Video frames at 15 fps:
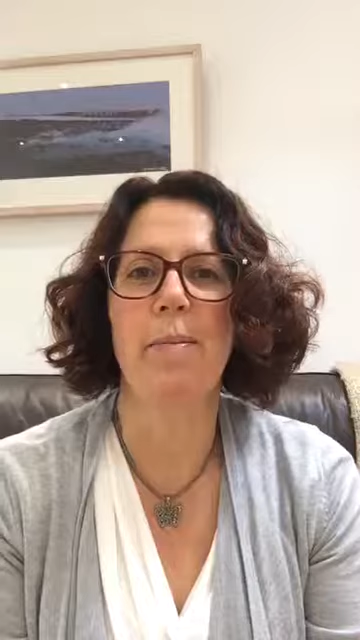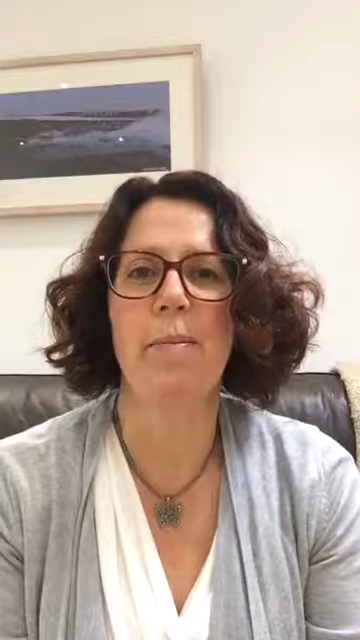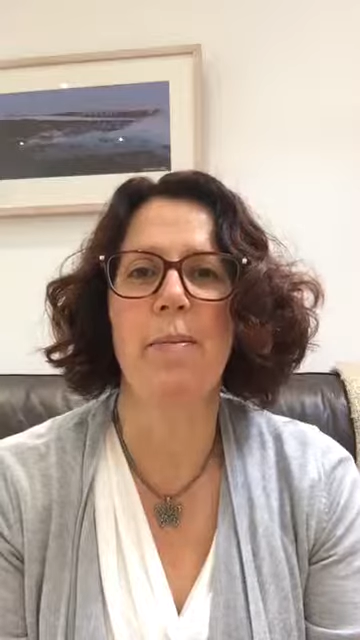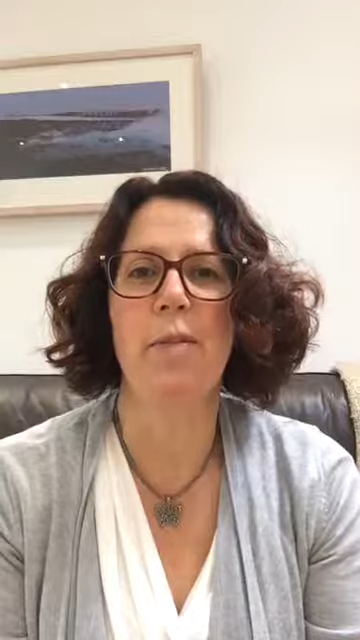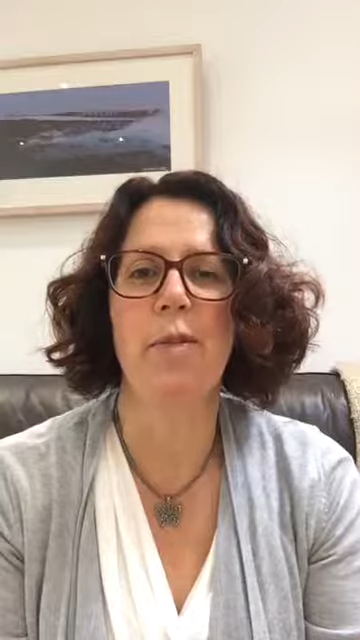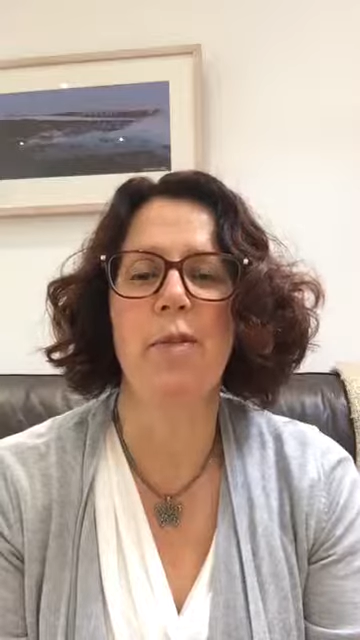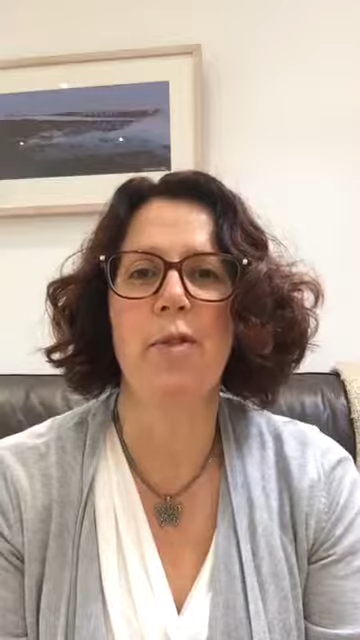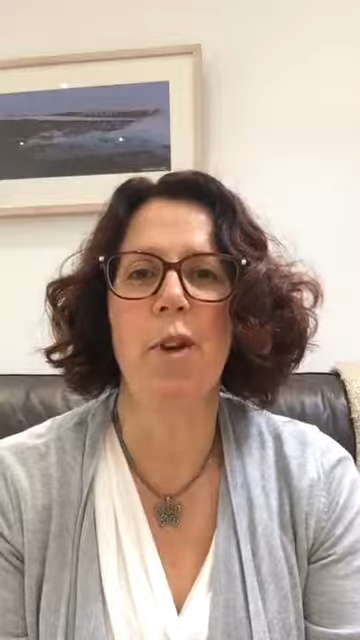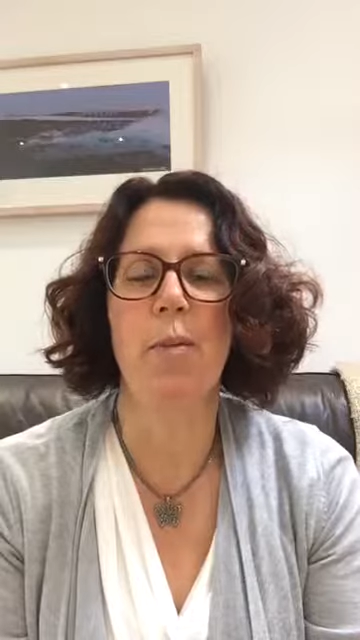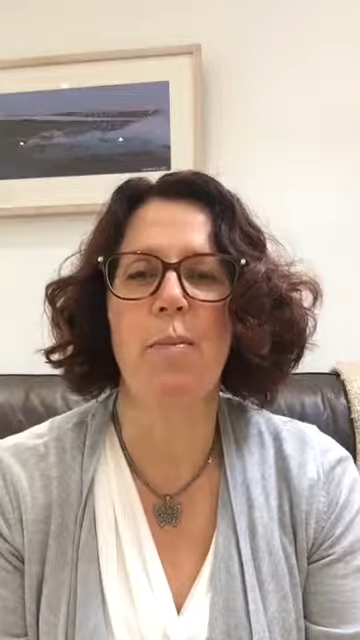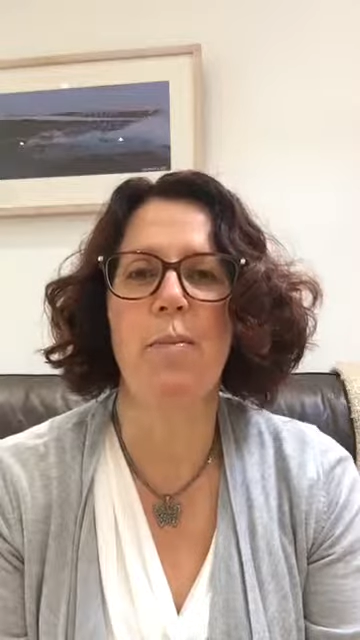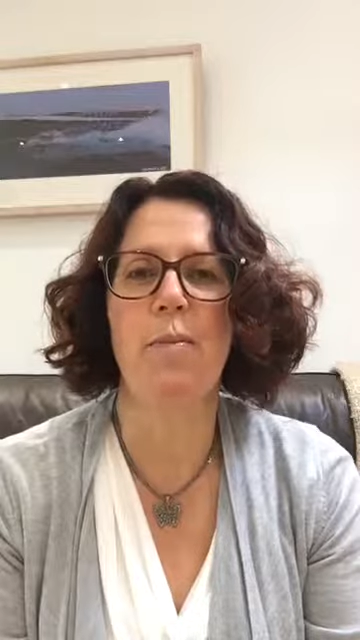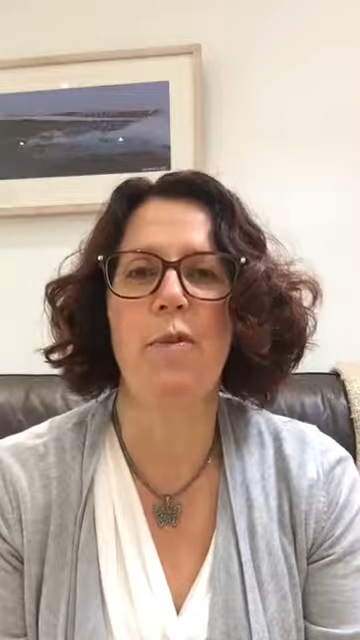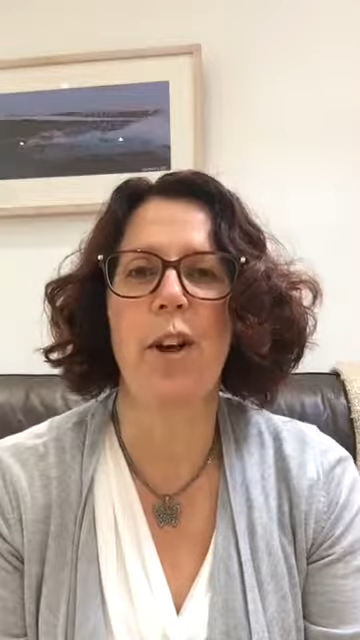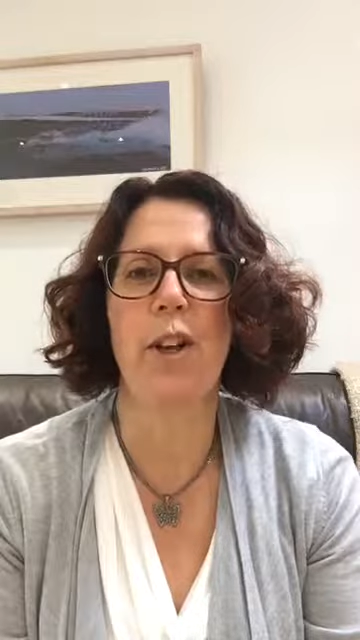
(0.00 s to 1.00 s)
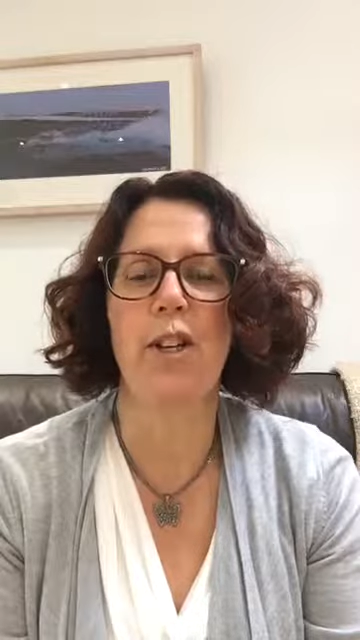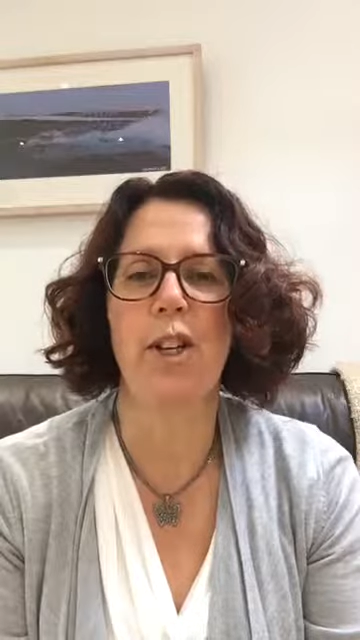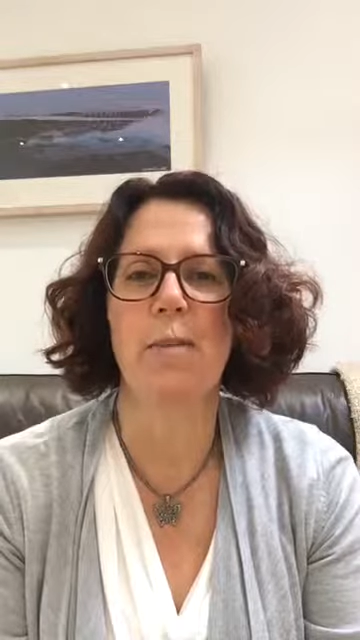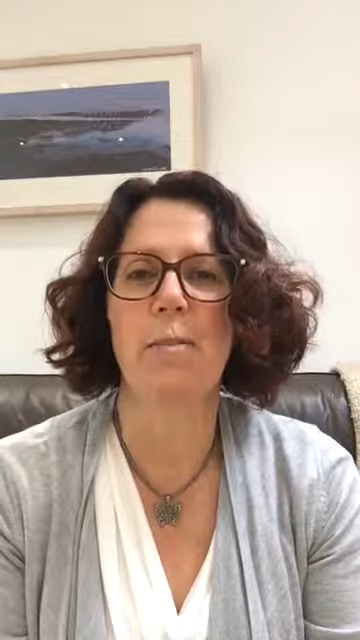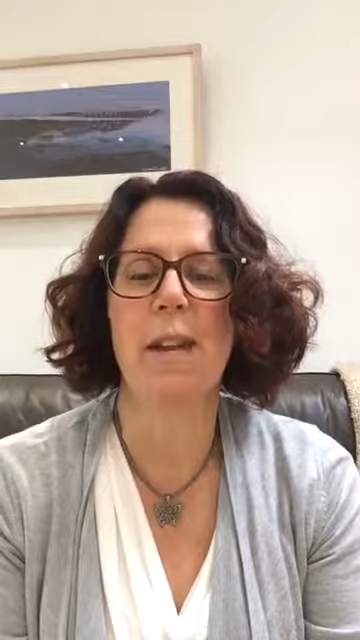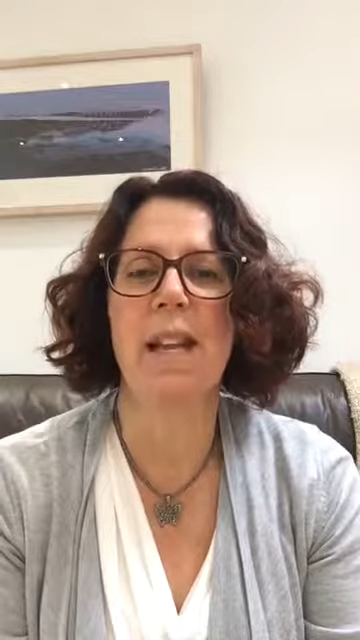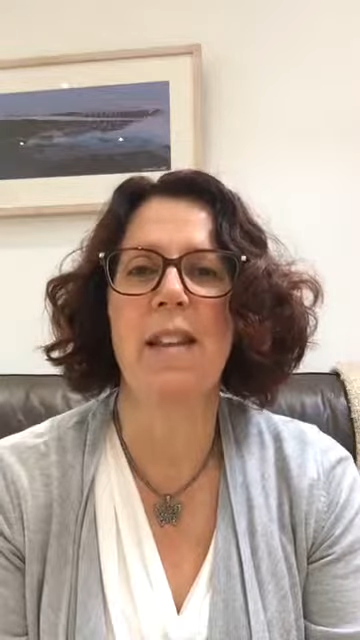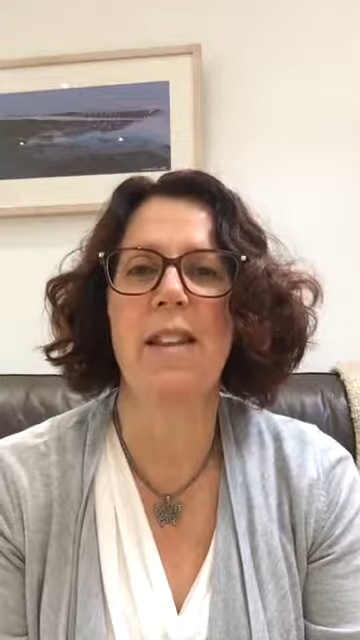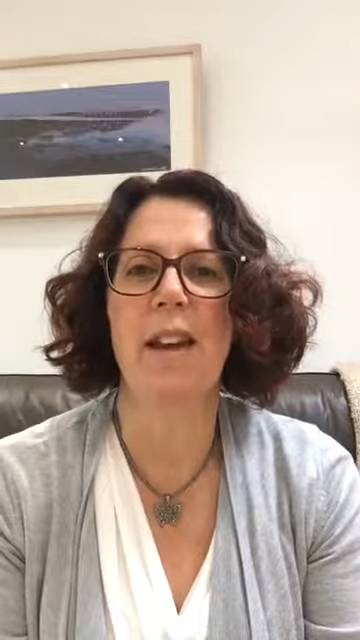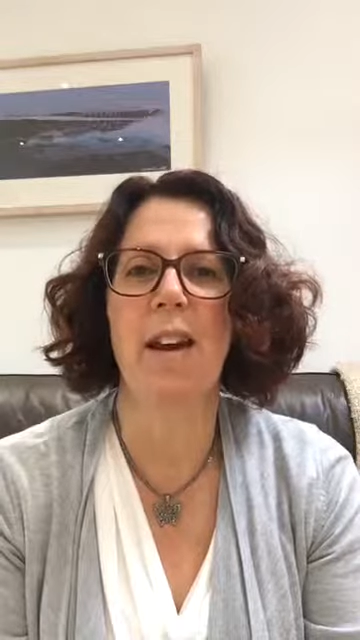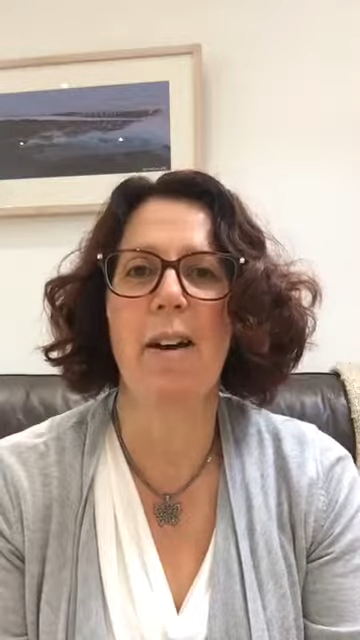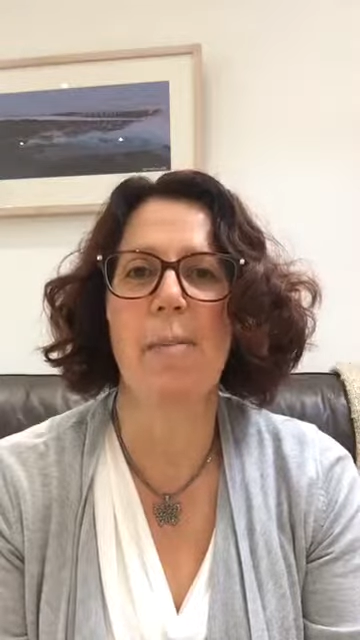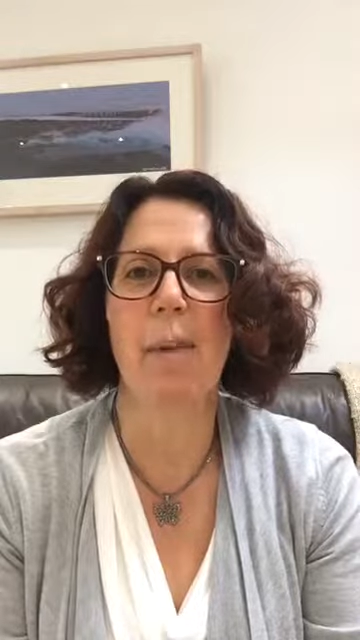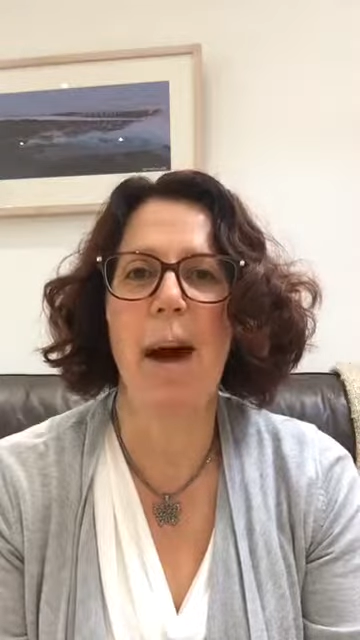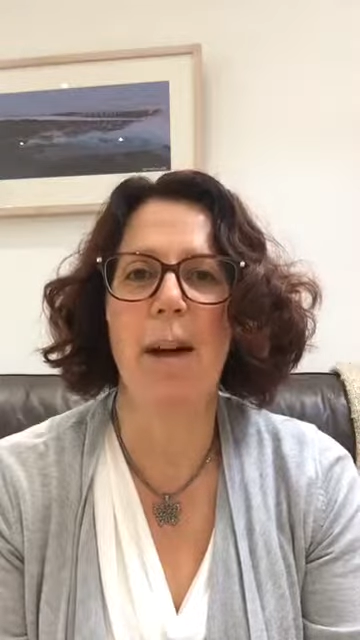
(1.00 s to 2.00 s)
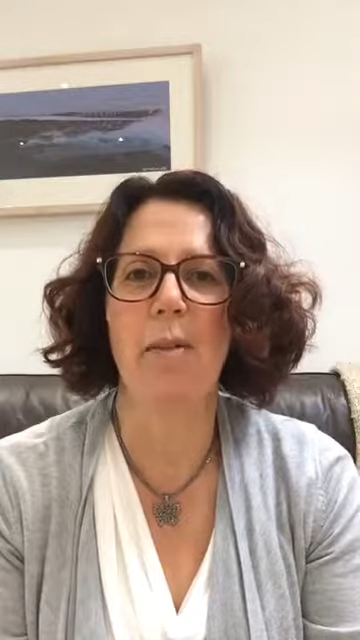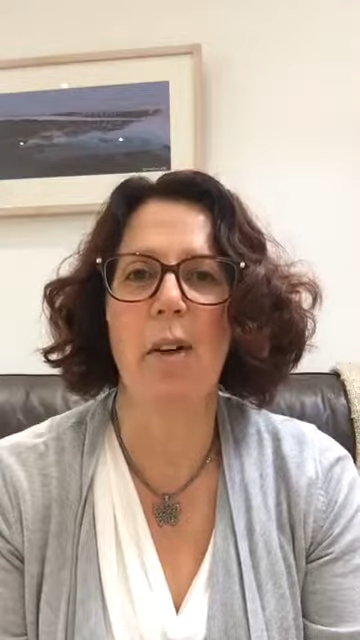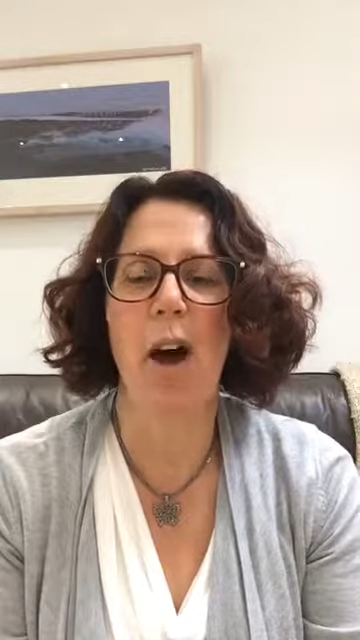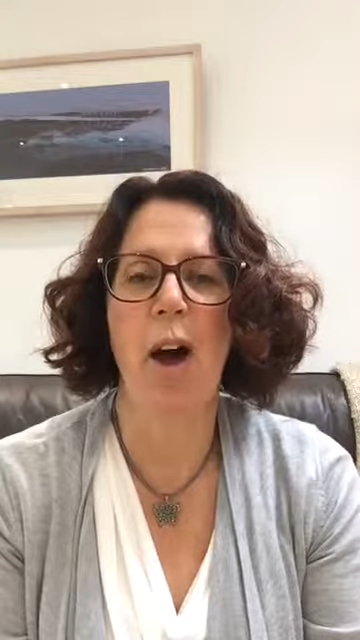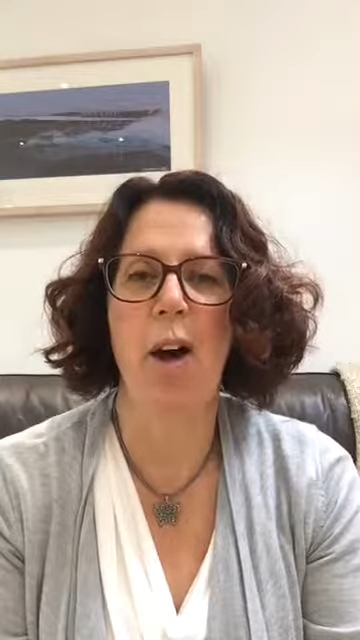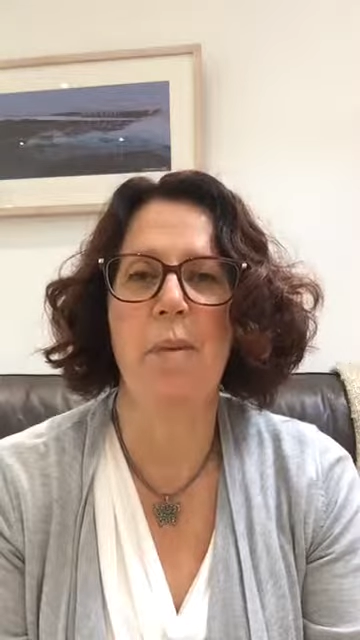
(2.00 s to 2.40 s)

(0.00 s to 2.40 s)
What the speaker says: from Virgin Media about